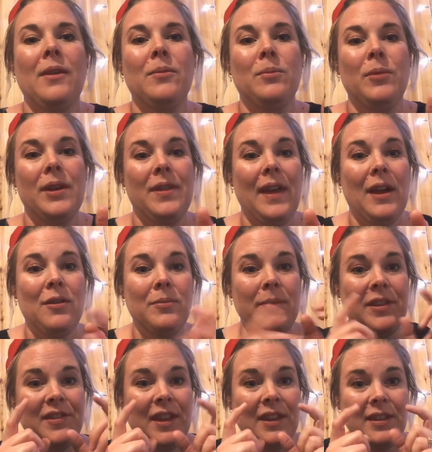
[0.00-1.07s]
Without
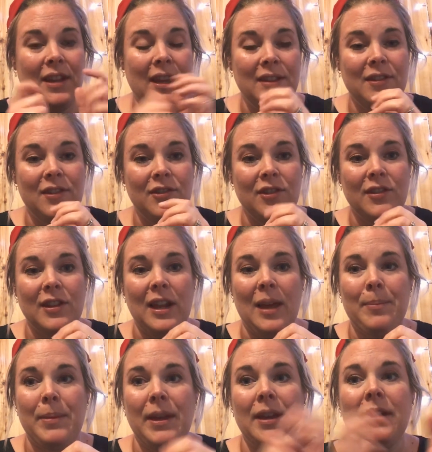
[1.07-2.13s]
me saying the letters, just
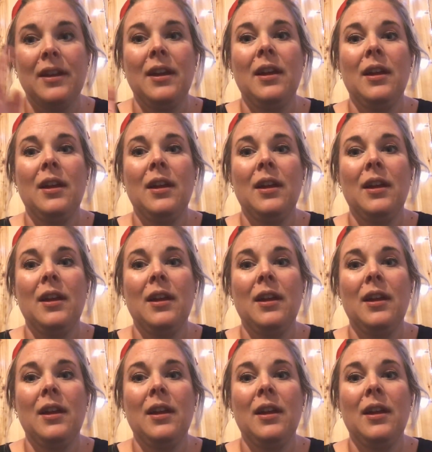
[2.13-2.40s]
clapping.